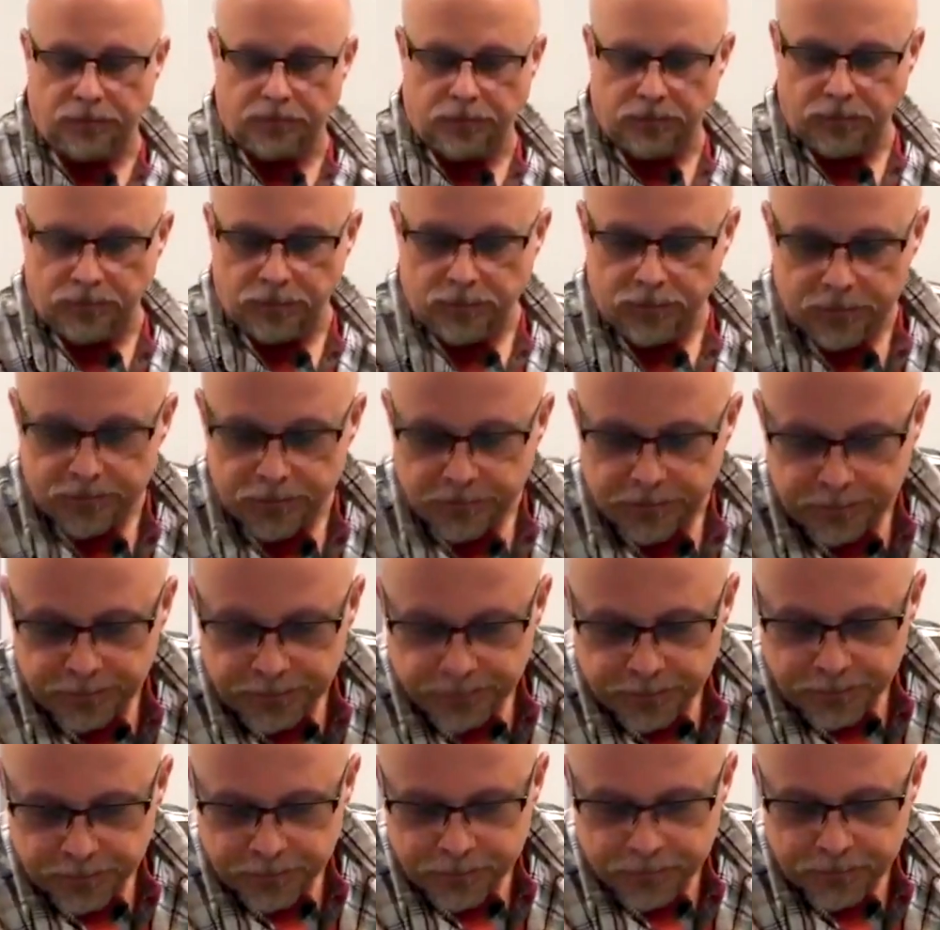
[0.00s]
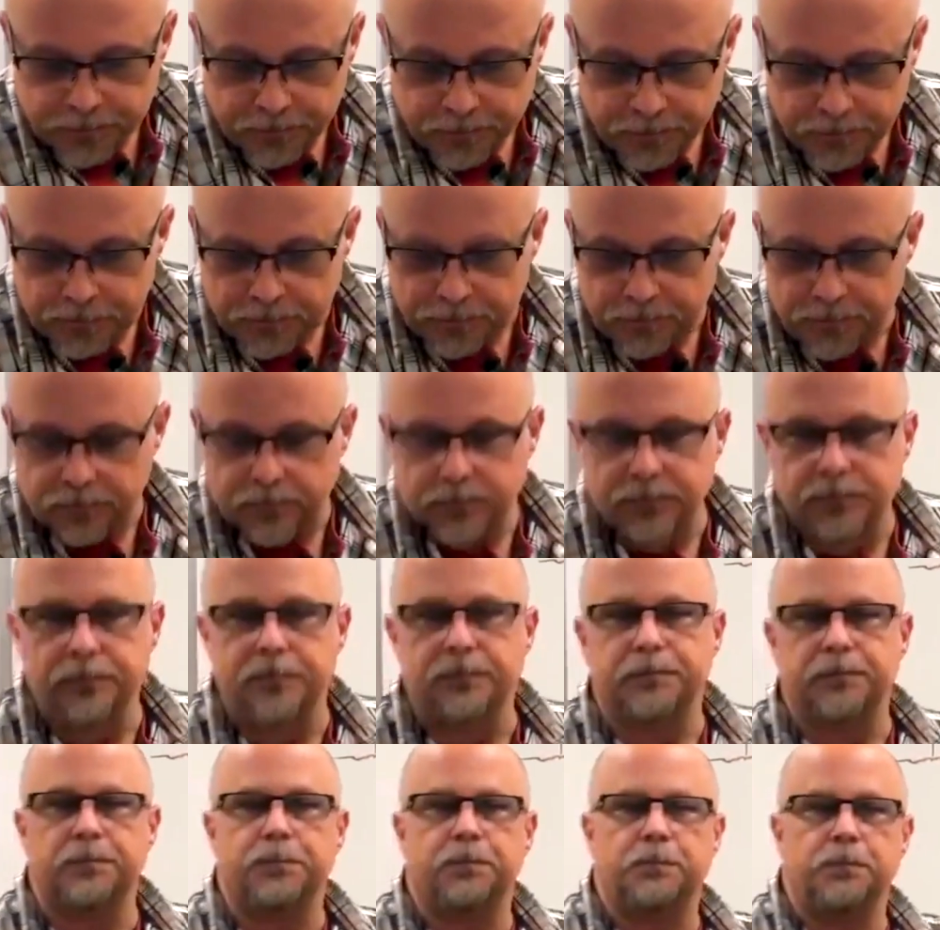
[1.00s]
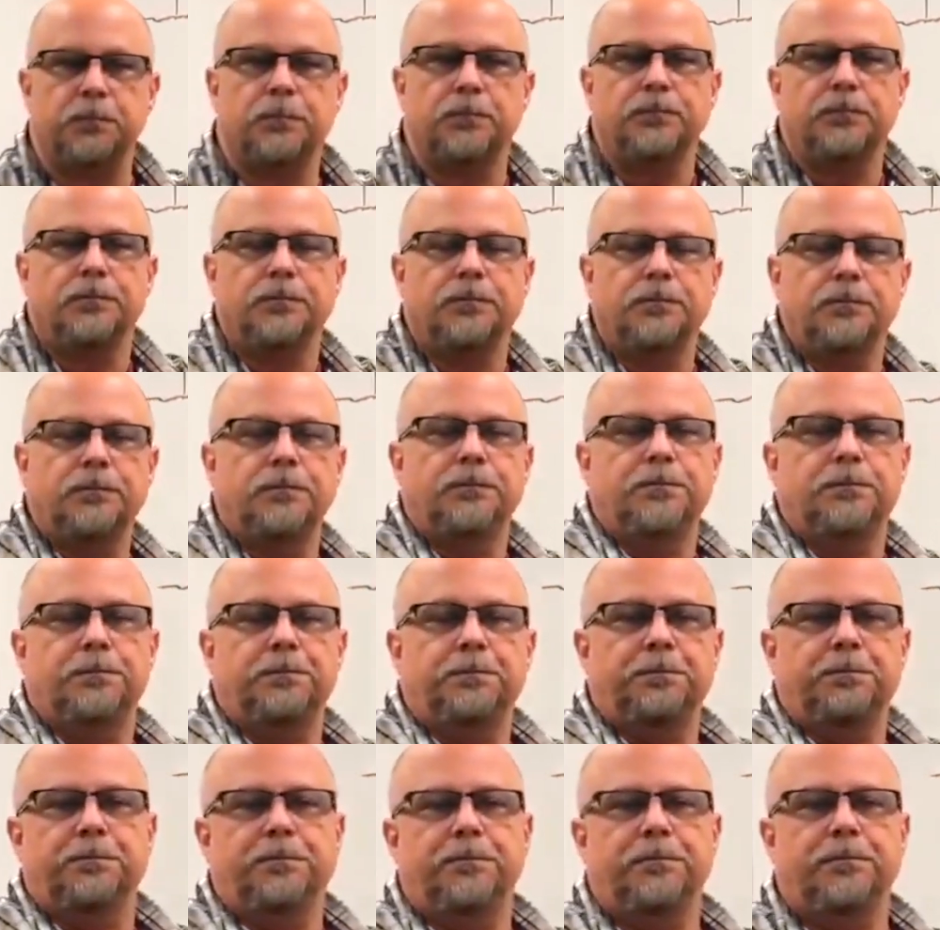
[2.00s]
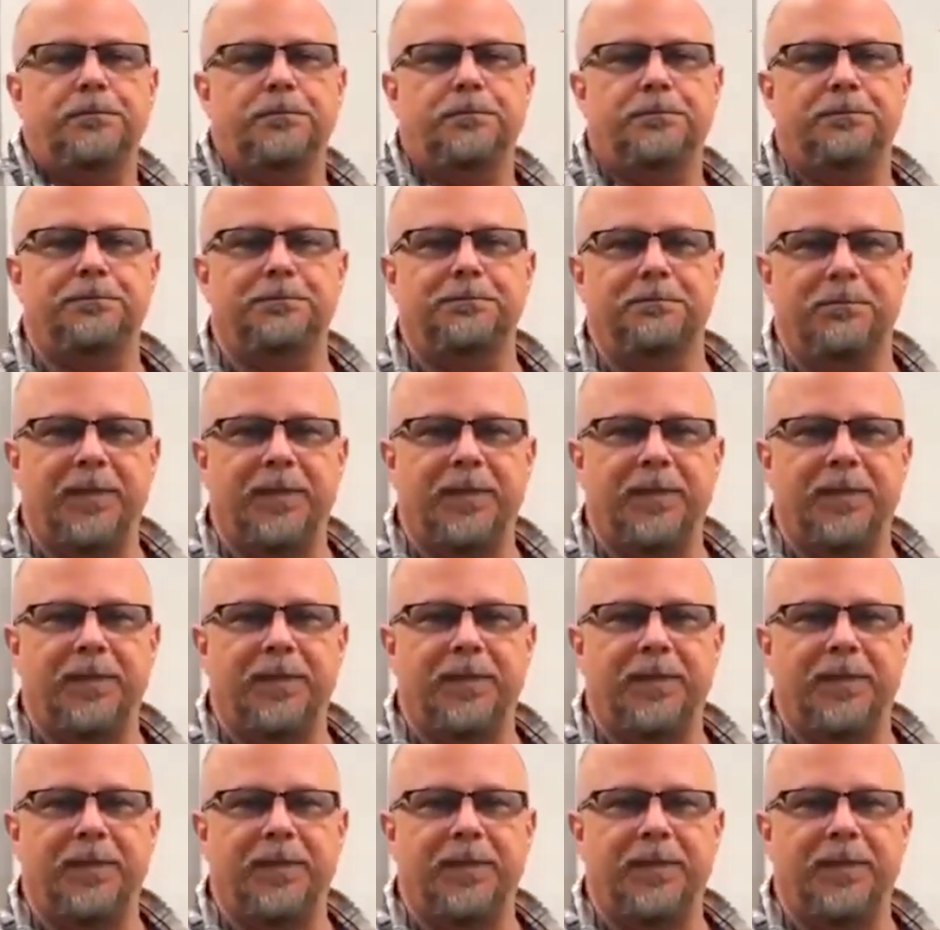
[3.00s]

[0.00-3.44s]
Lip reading: No words are spoken by the person on screen.